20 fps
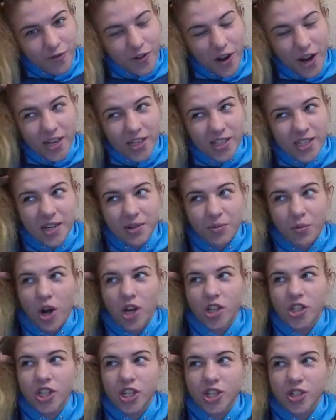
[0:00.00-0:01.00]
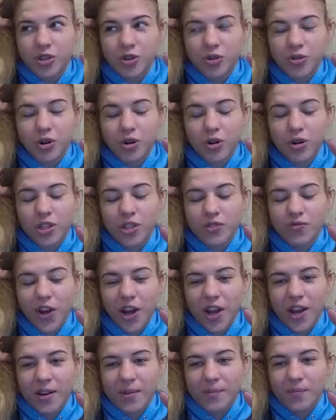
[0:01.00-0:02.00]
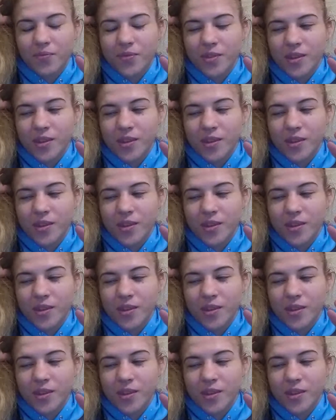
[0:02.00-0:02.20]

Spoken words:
fights and watched these two girls fight.